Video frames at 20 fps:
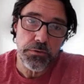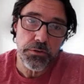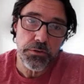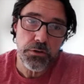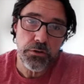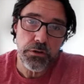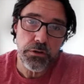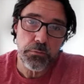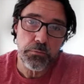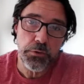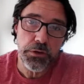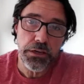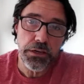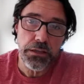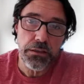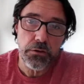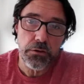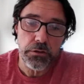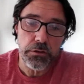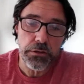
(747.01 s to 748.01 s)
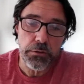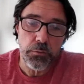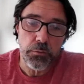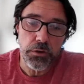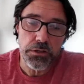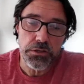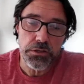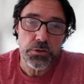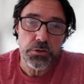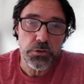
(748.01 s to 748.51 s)
So they breathe only
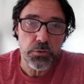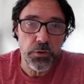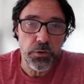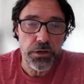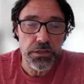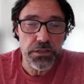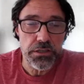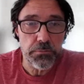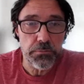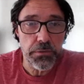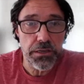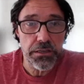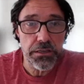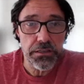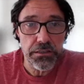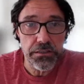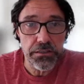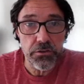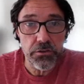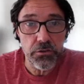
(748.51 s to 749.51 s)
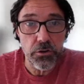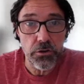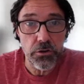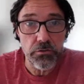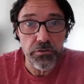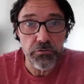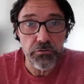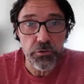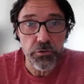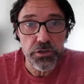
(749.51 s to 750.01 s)
once or twice a minute in the
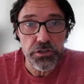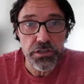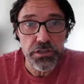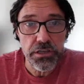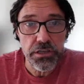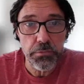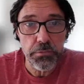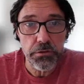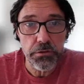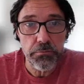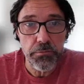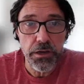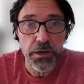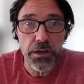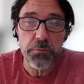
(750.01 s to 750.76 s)
dolphin, for example,